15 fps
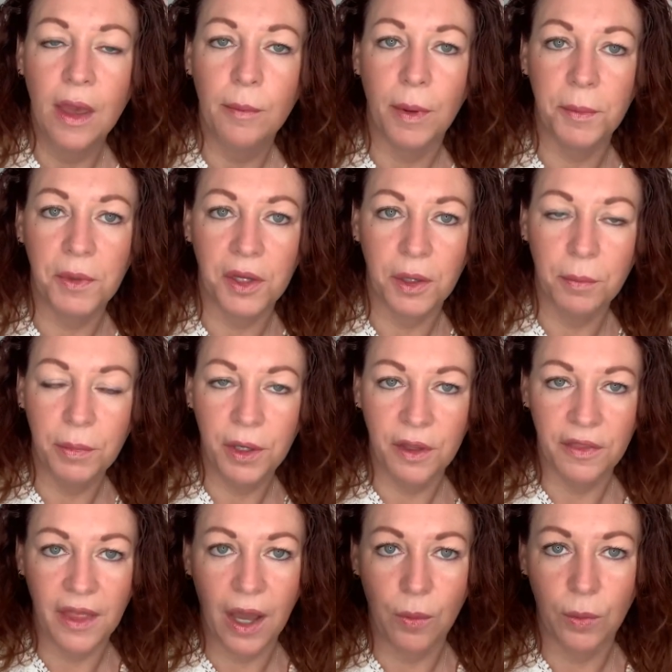I'm going to put
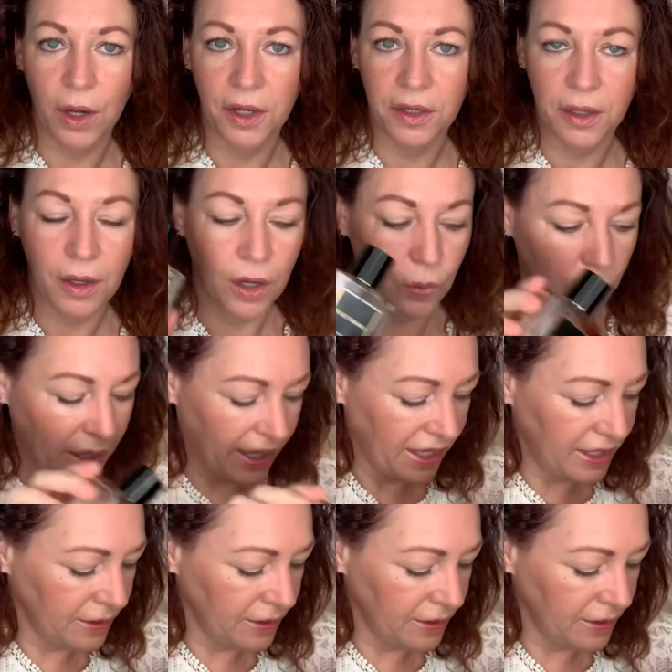that one away.